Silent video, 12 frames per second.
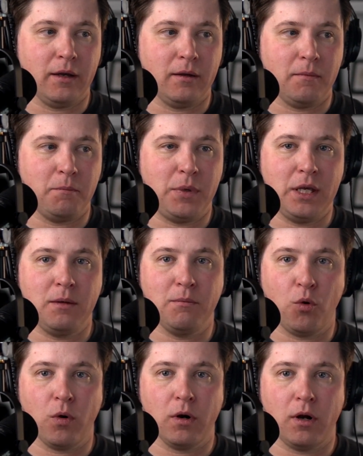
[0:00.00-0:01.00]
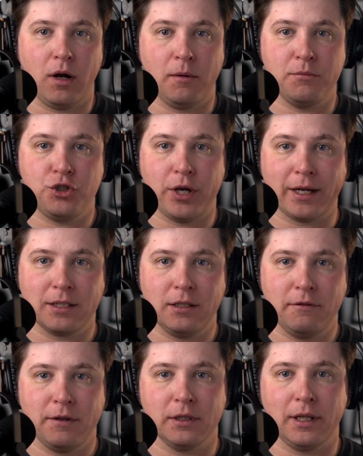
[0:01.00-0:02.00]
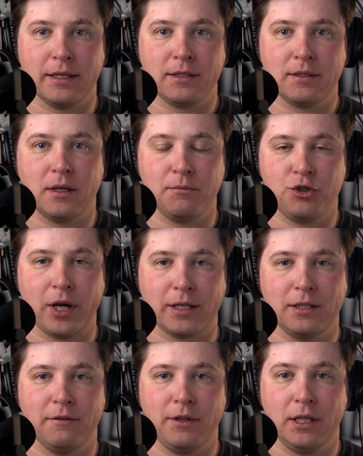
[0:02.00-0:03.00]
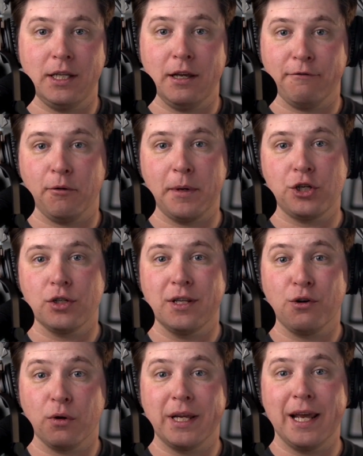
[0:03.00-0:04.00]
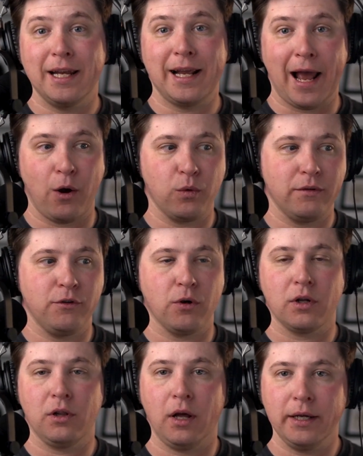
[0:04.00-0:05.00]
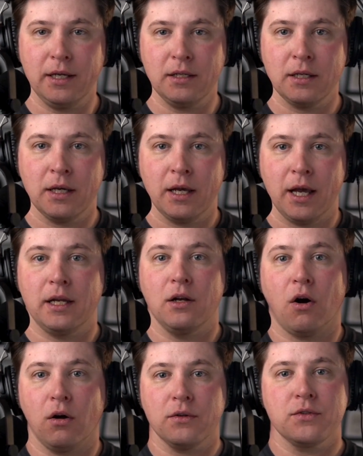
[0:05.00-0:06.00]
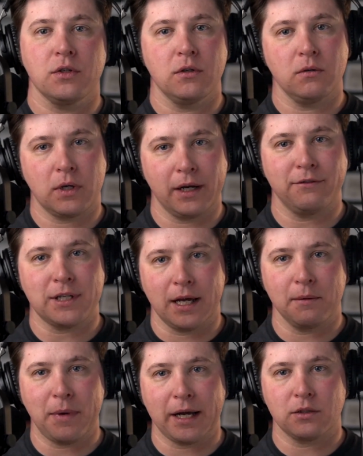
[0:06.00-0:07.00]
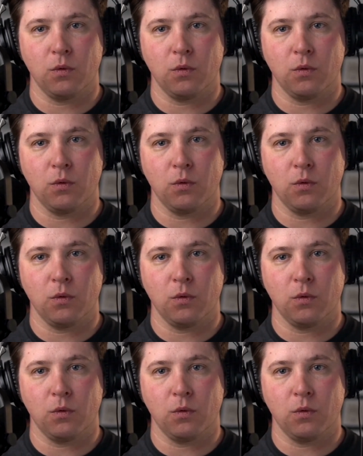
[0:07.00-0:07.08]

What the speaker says: be more objective and less subjective in the information that you're getting out of your client. And it also, kind of tying back to what